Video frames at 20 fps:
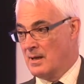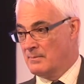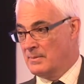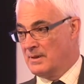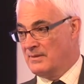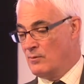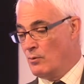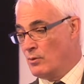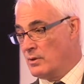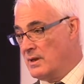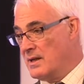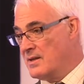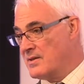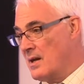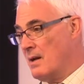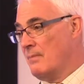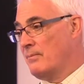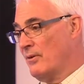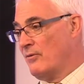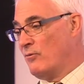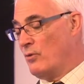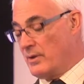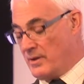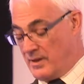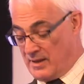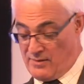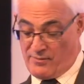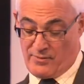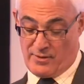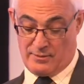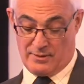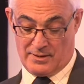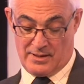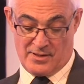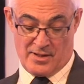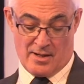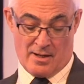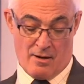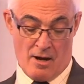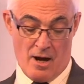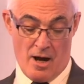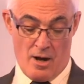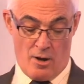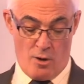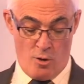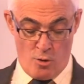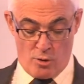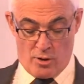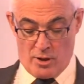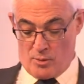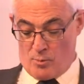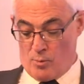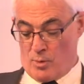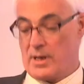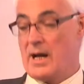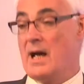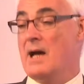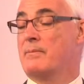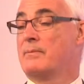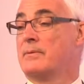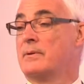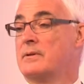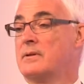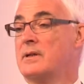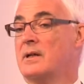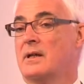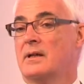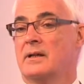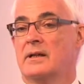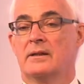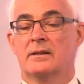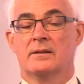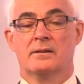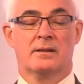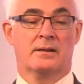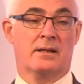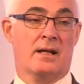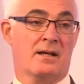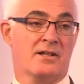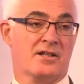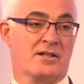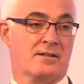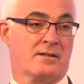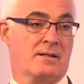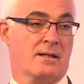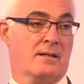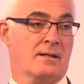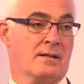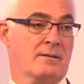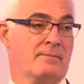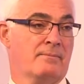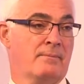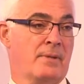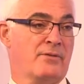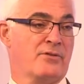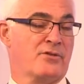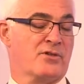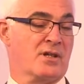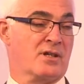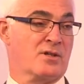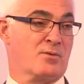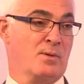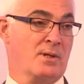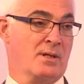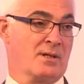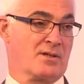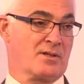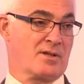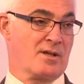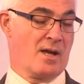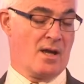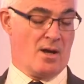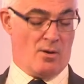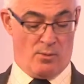But if you want an example of where the difficulties are, look at what happened in the last month, 6 weeks,